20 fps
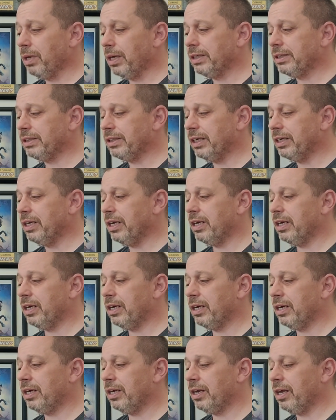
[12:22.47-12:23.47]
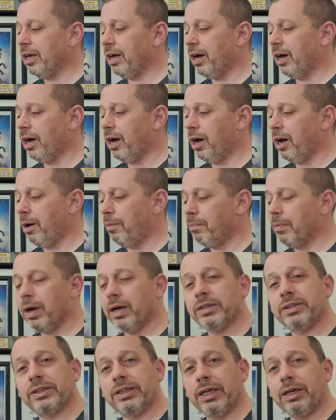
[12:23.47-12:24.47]
Plus they did
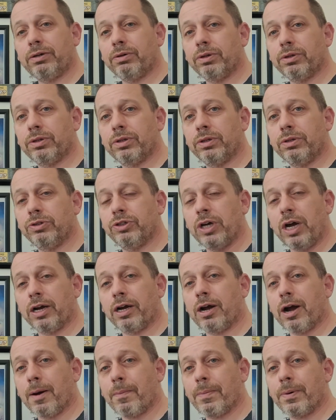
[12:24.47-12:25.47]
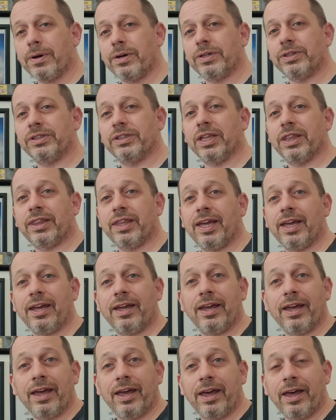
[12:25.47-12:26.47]
a sequel to John Carpenter's The
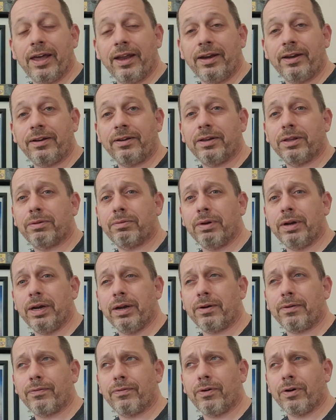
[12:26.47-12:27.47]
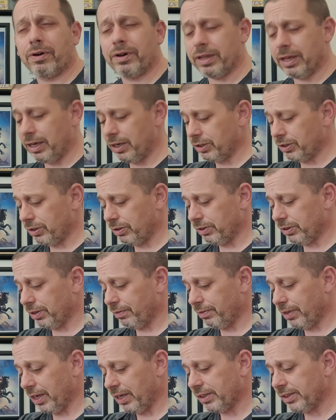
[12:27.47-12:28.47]
Thing and 3 or 4 of the issues
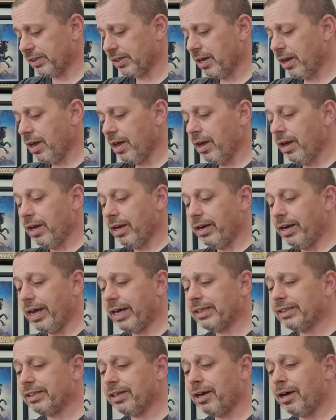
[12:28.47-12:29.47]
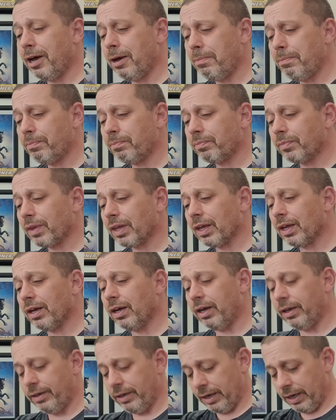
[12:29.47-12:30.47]
of this. Next up,
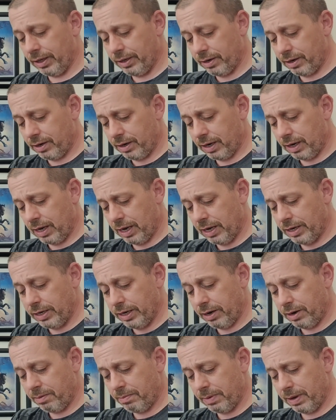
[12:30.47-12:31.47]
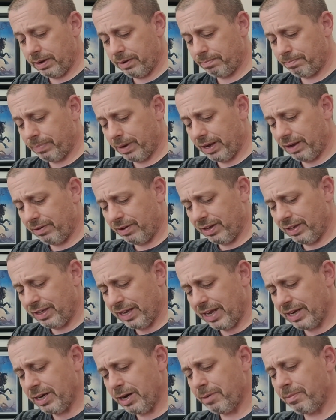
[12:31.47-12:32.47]
another near mint, well,
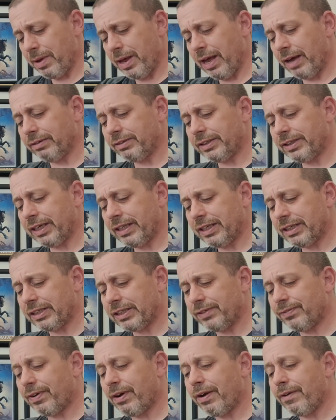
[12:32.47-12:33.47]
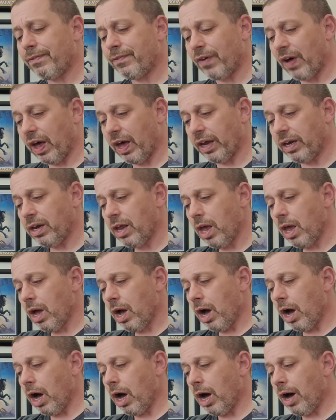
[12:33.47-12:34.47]
not near mint, I would say this is very fine.
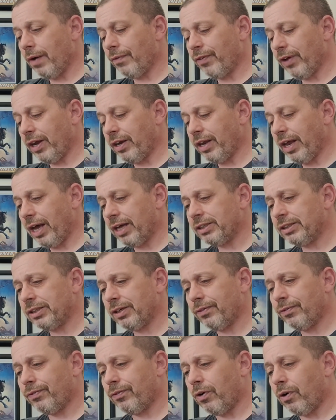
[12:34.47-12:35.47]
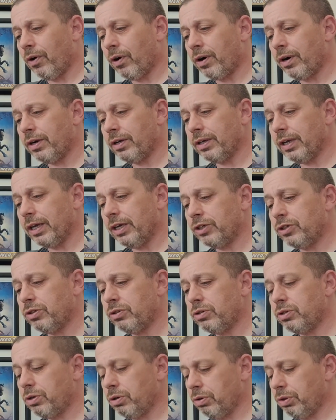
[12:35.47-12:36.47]
Fantastic Four,
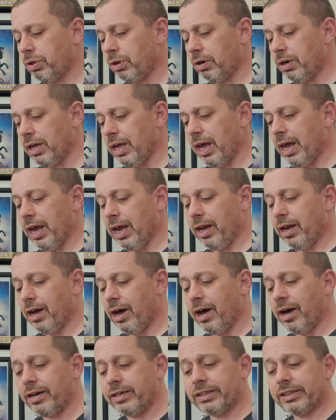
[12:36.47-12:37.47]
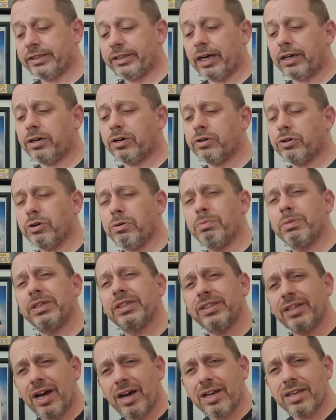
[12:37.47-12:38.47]
issue 238. Honest Dr. Doom
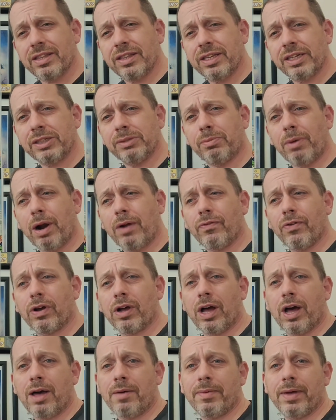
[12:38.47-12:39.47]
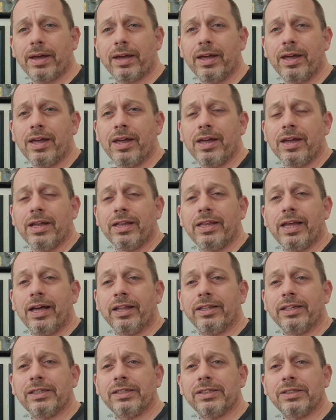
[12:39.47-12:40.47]
is not in this Marvel comic.
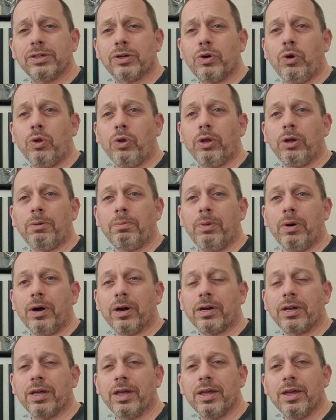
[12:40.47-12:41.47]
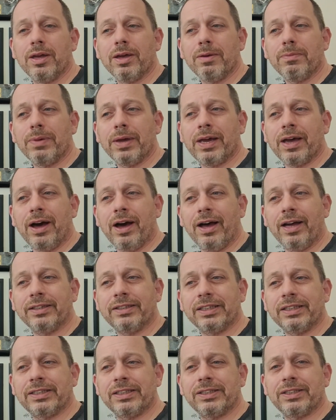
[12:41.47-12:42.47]
Now this is a cool little book
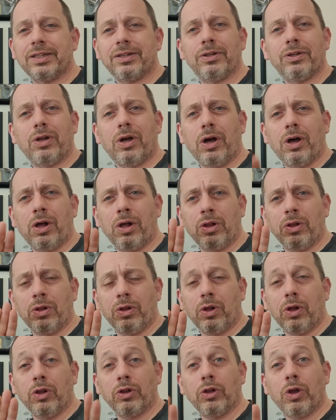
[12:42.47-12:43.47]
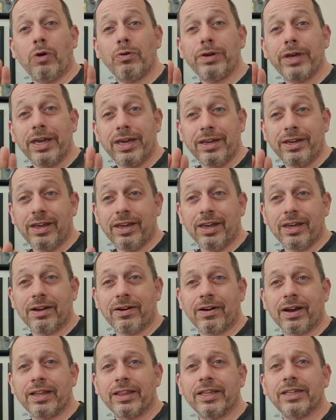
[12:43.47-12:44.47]
because this is a low-key
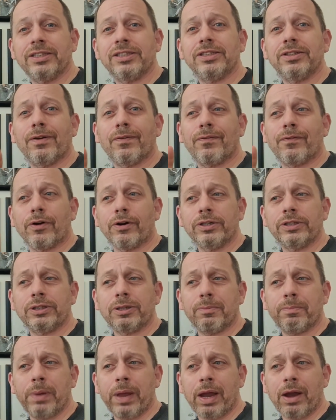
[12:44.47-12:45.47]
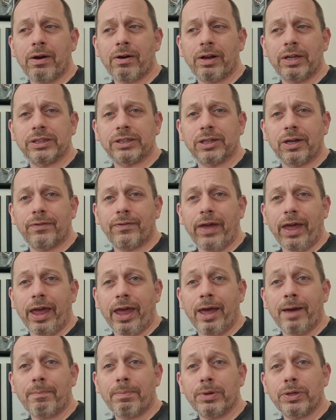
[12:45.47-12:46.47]
key, all right? This is the first appearance of
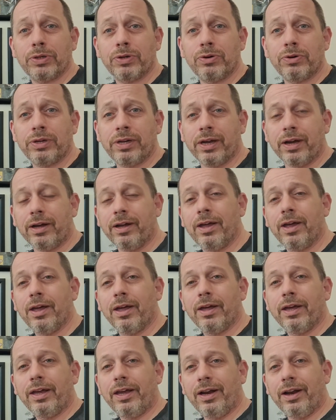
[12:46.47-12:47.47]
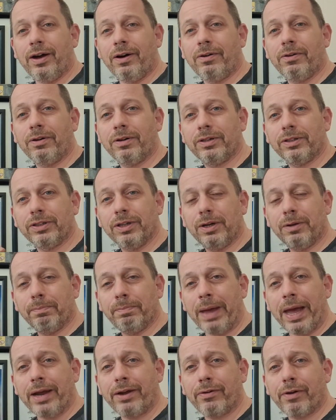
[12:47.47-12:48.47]
Aunt Petunia. You know,
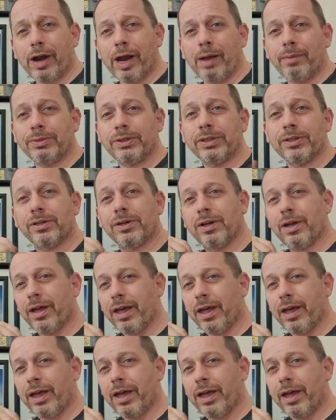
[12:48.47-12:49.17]
Ben Grimm's